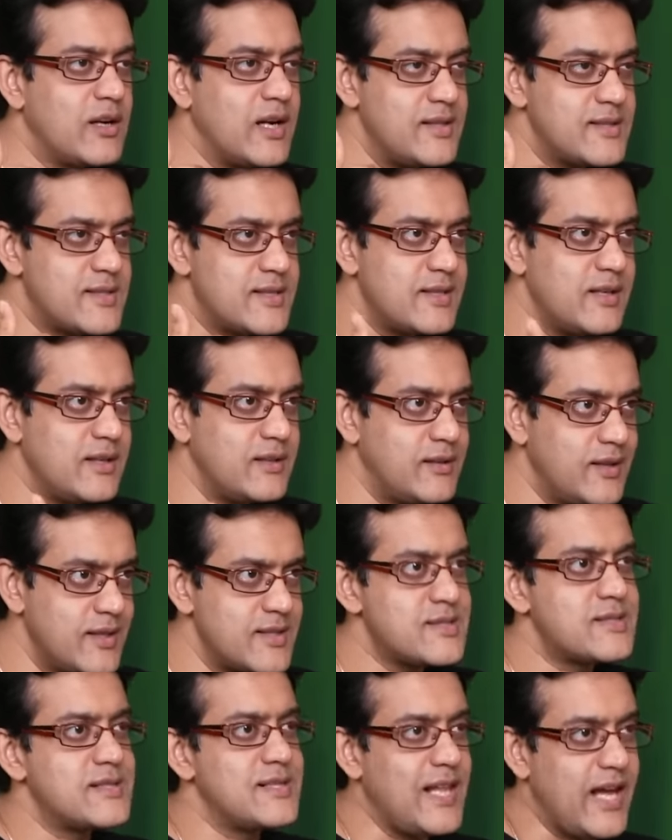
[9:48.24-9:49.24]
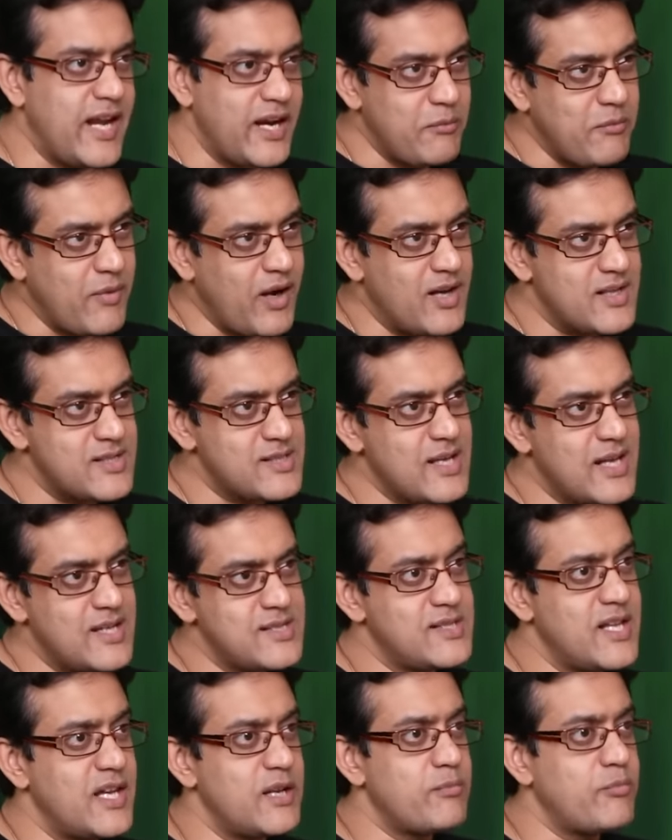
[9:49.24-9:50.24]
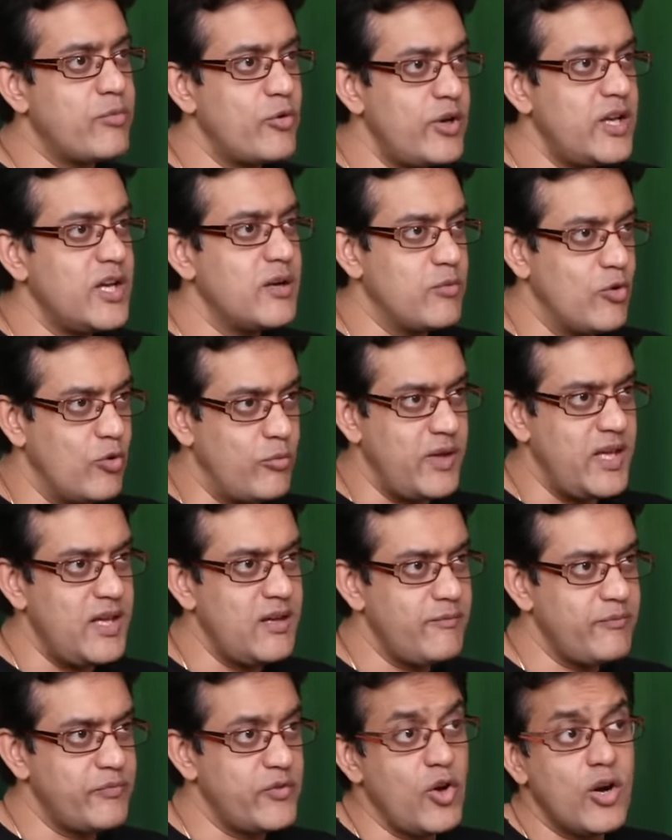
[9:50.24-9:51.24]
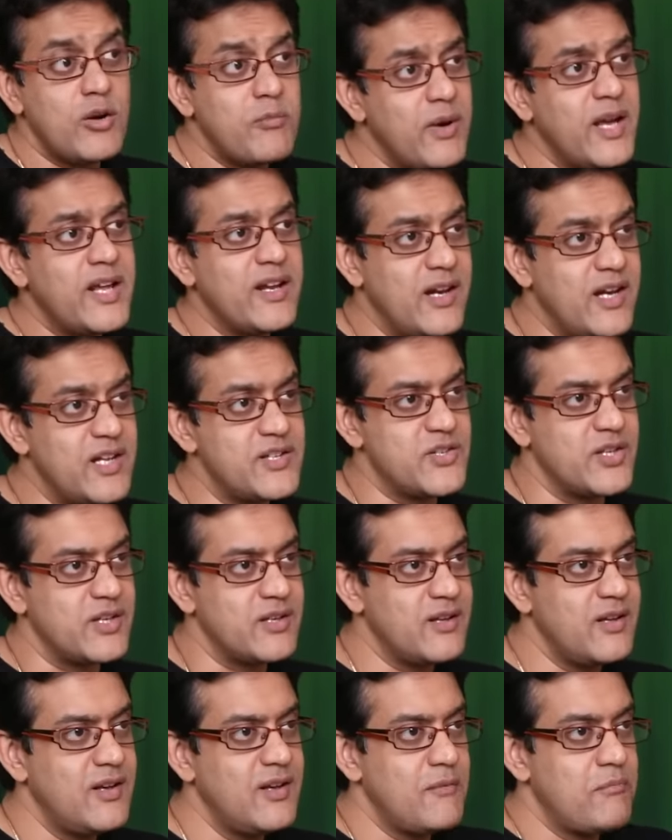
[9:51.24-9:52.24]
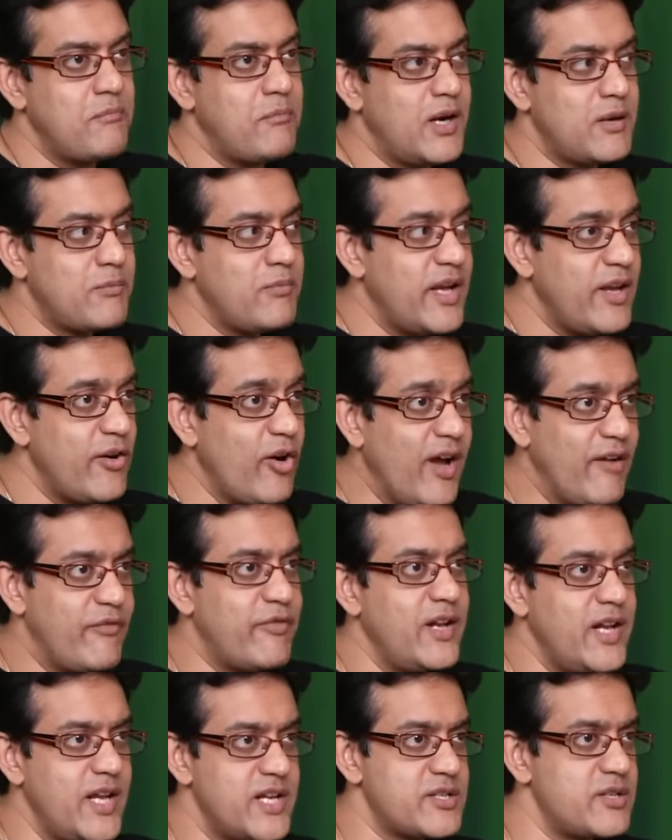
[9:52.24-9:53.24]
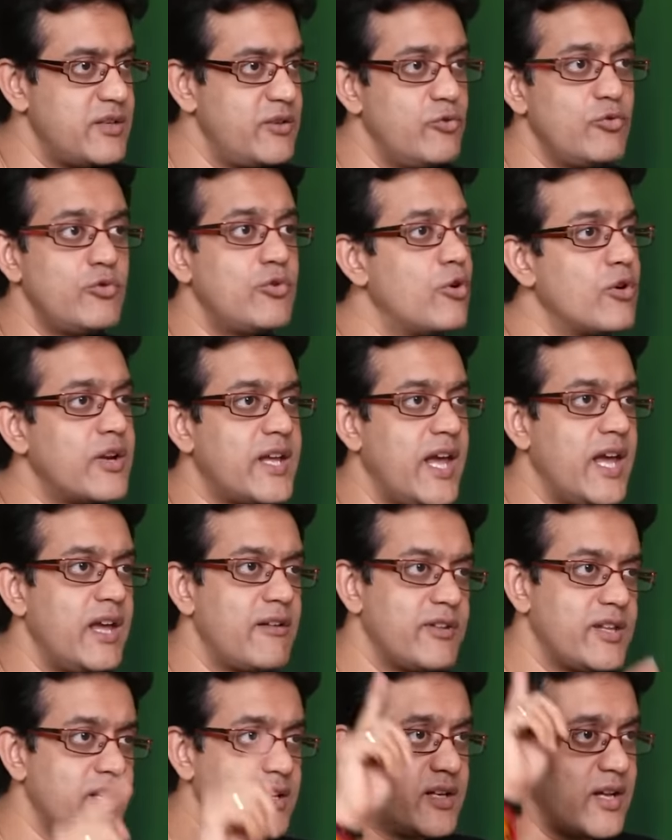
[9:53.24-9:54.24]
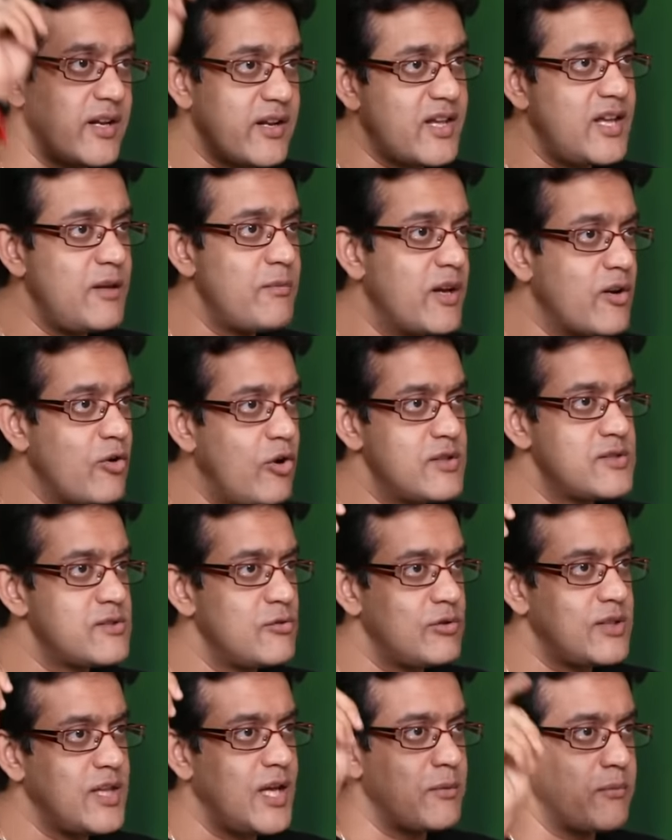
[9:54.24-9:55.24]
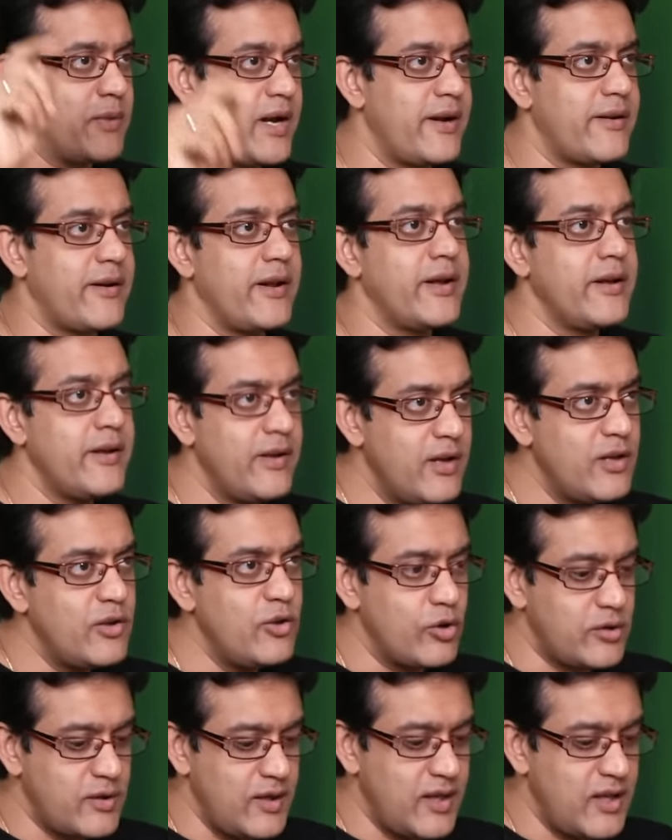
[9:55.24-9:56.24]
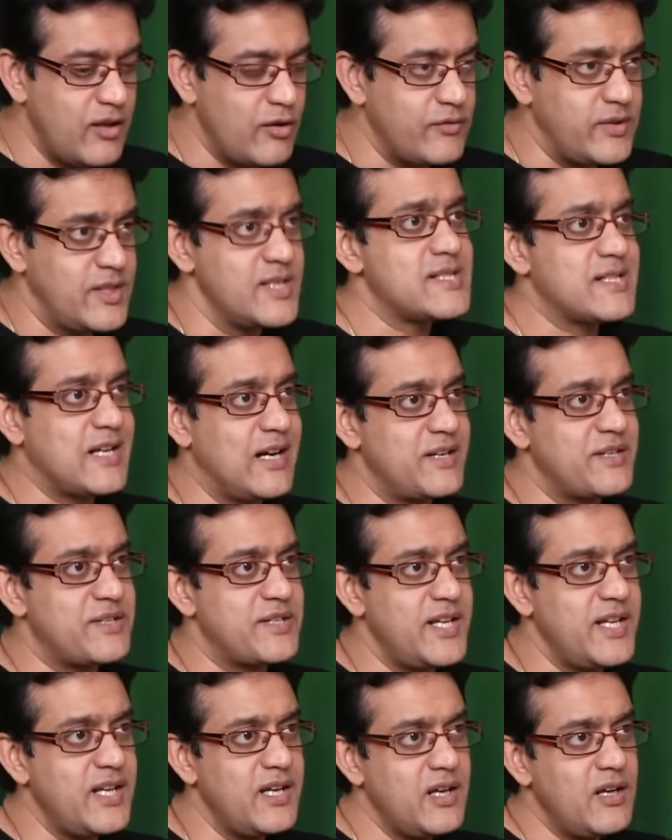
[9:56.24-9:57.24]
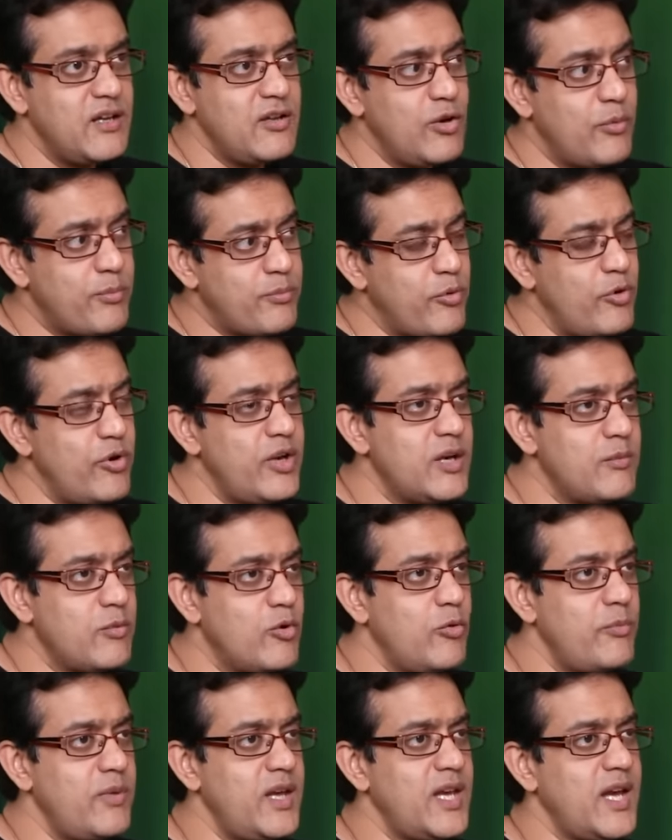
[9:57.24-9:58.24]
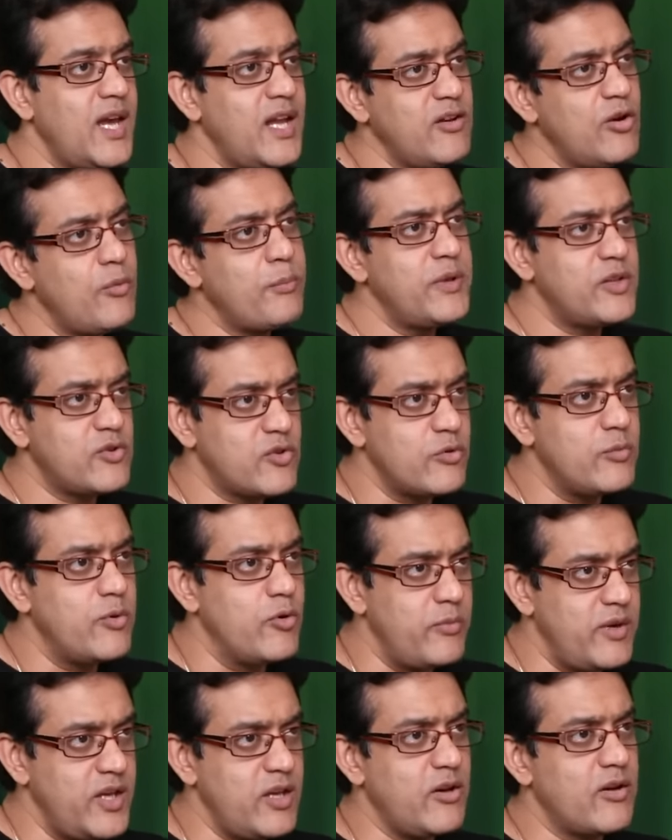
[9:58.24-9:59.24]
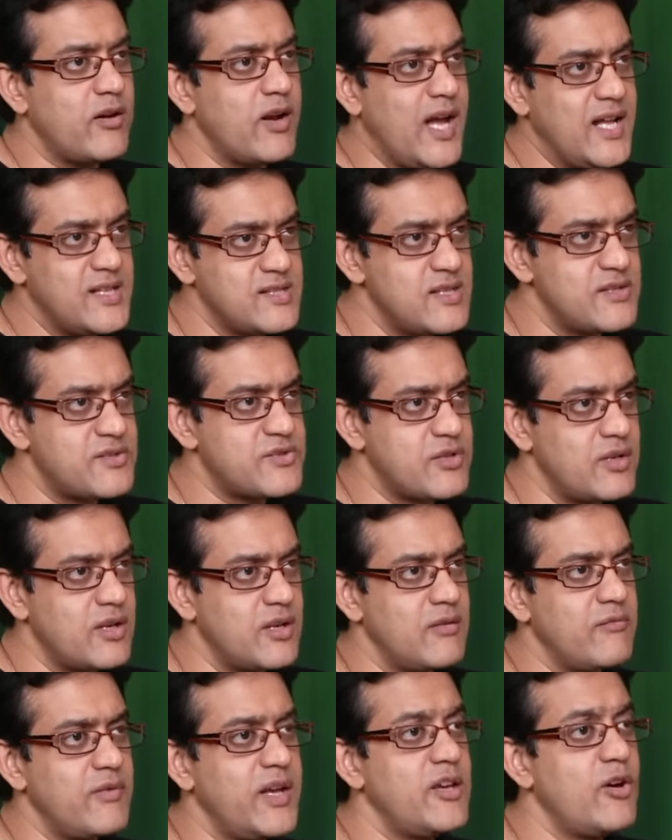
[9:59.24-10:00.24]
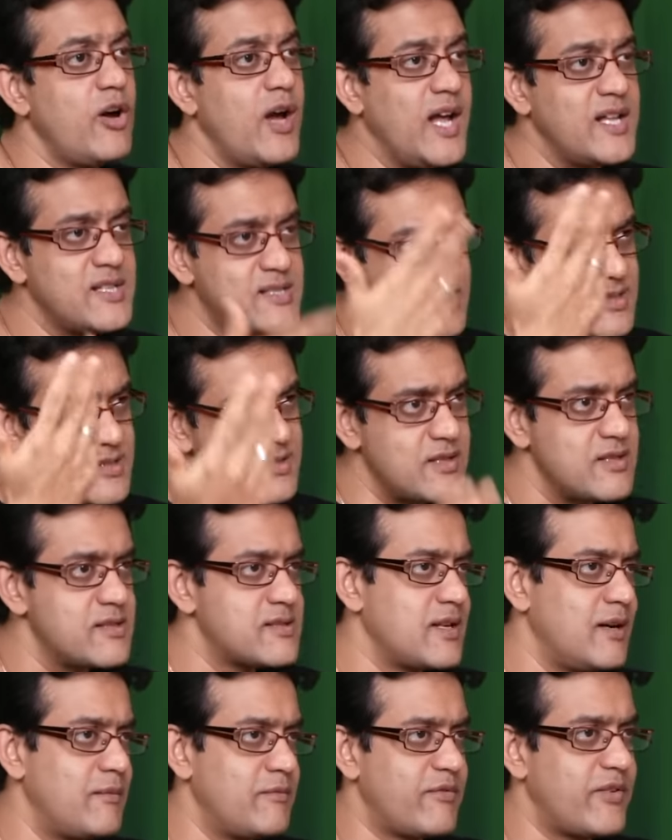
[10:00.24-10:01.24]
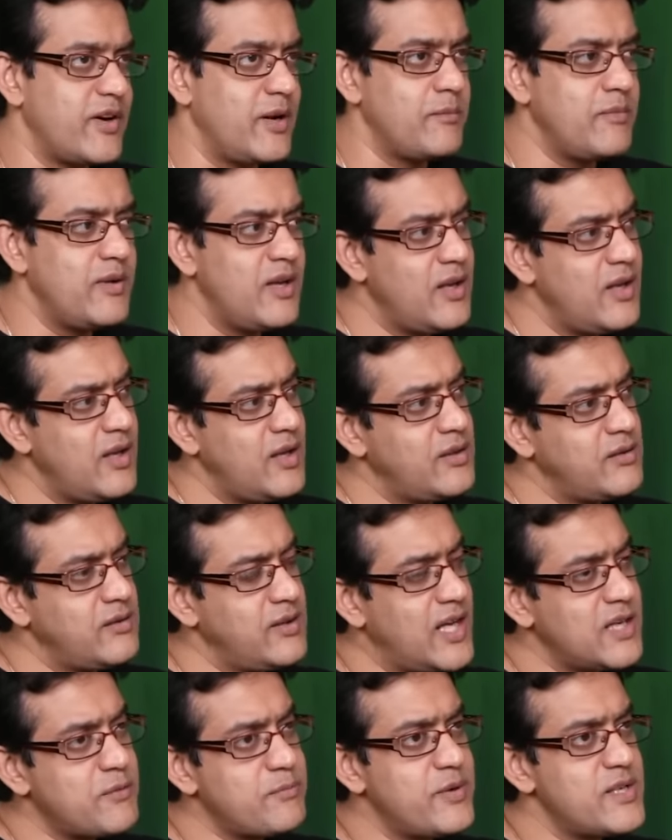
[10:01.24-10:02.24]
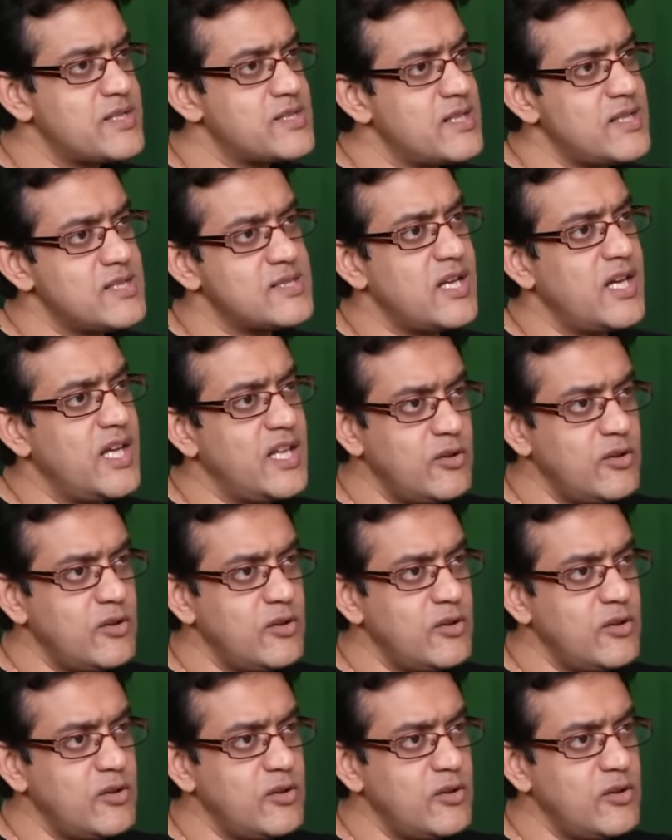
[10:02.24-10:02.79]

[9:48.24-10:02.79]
consider this landmass as their Punya Bhumi, not by religion, but by your affiliation. You don't care whether Turkey mein kaun sultan baith raha hai. You're thinking of this country, your Punya Bhumi and your Pitru Bhumi, your ancestral, where your ancestors come from. That person is a